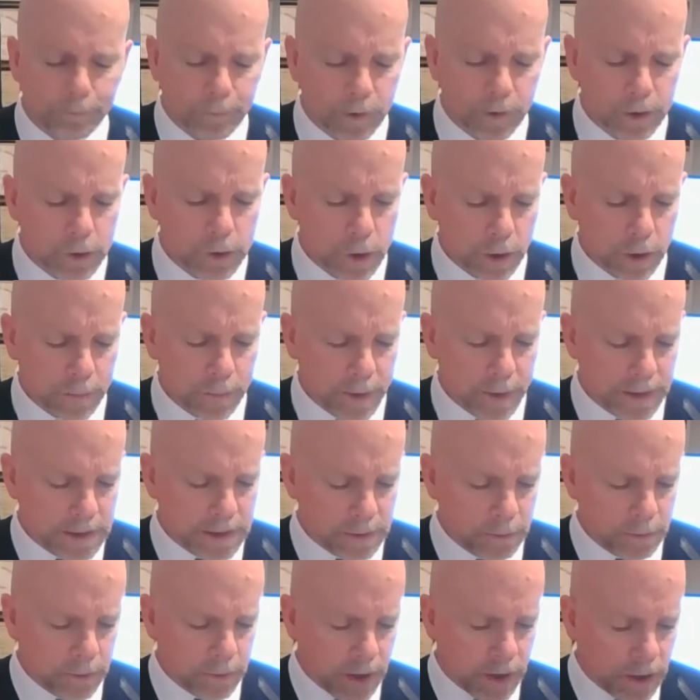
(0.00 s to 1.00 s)
Talk about
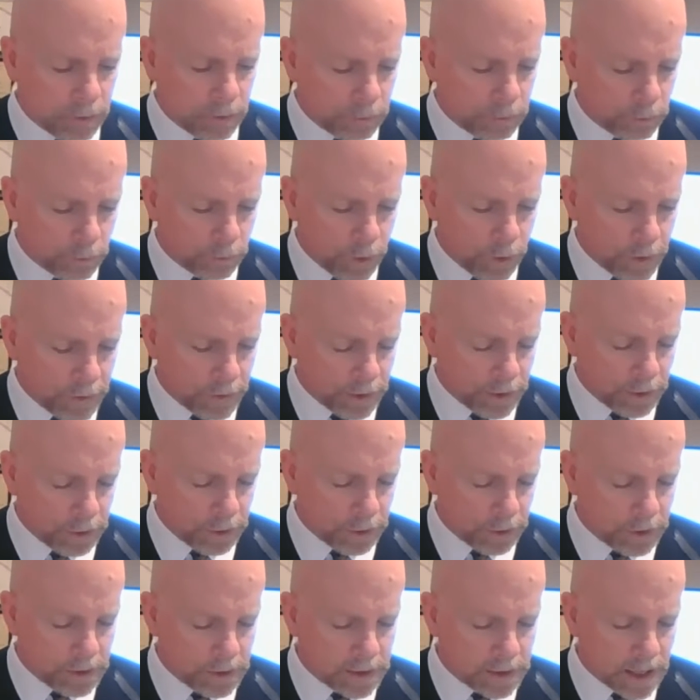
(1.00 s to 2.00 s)
some very
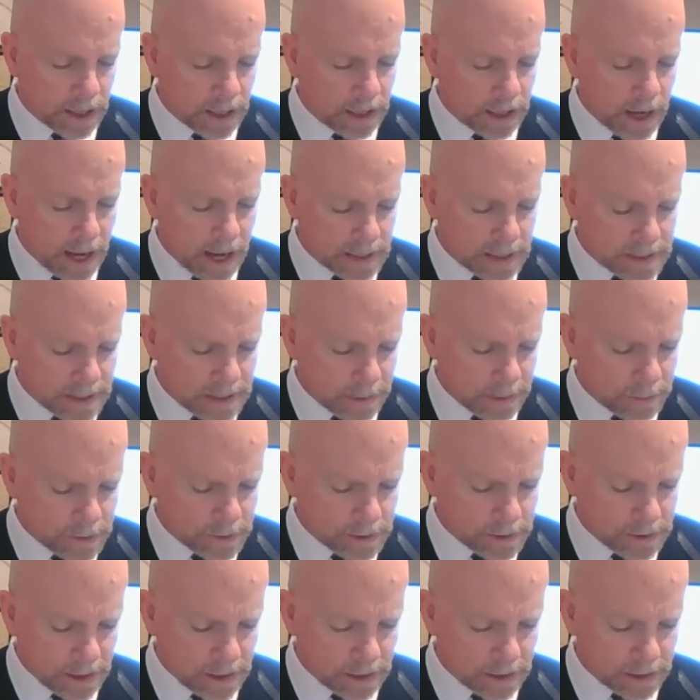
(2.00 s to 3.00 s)
good
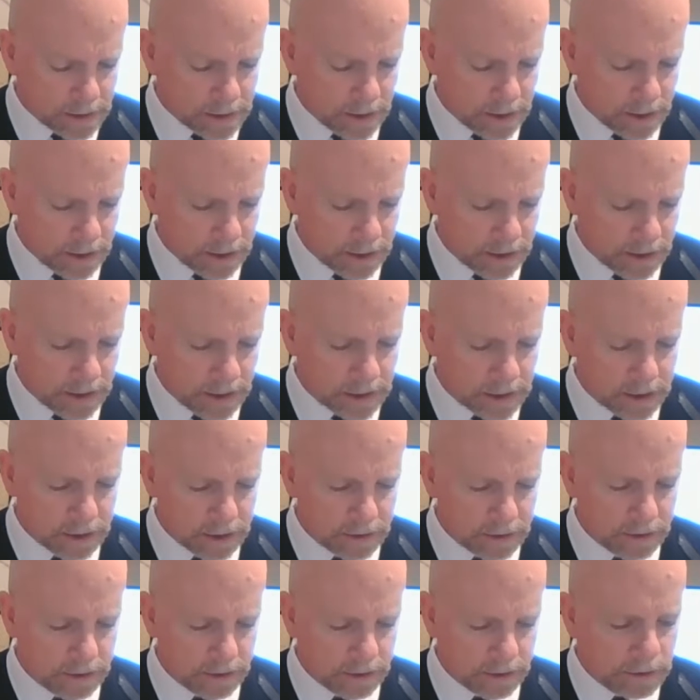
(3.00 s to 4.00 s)
concepts that you need to
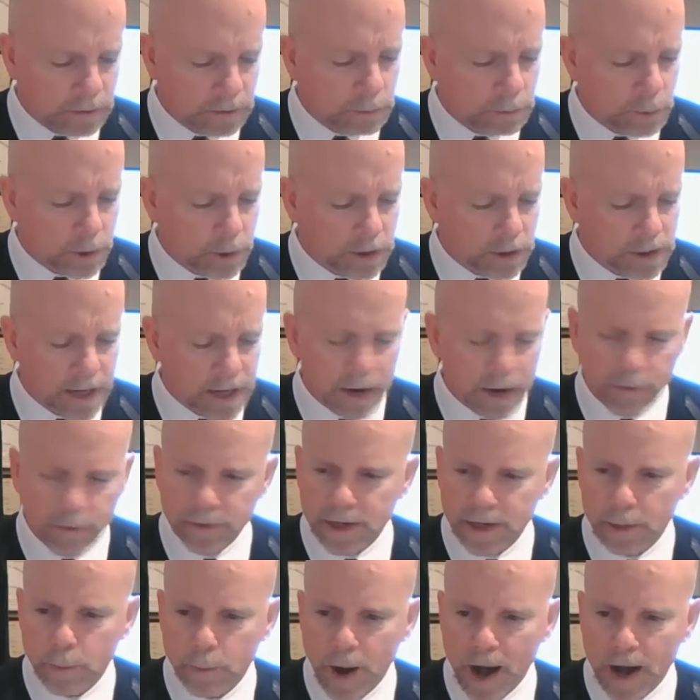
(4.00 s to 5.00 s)
put into
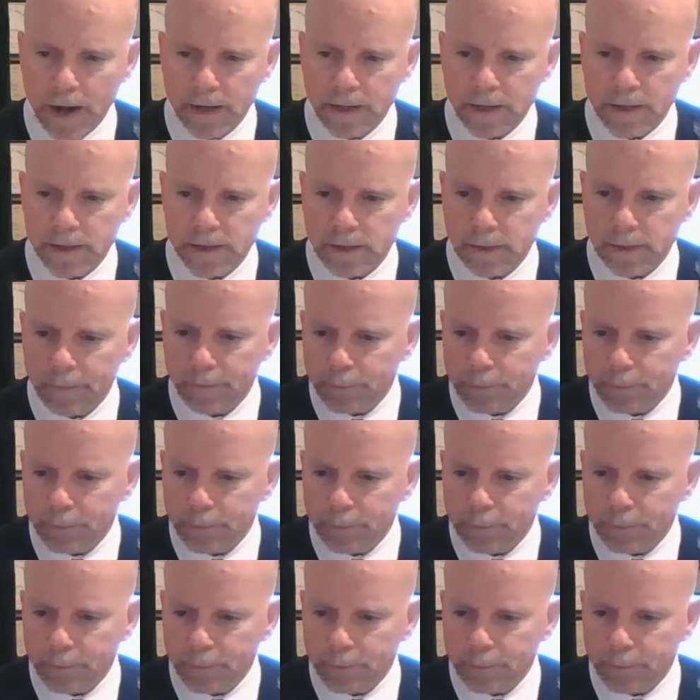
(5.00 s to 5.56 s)
everyday practice.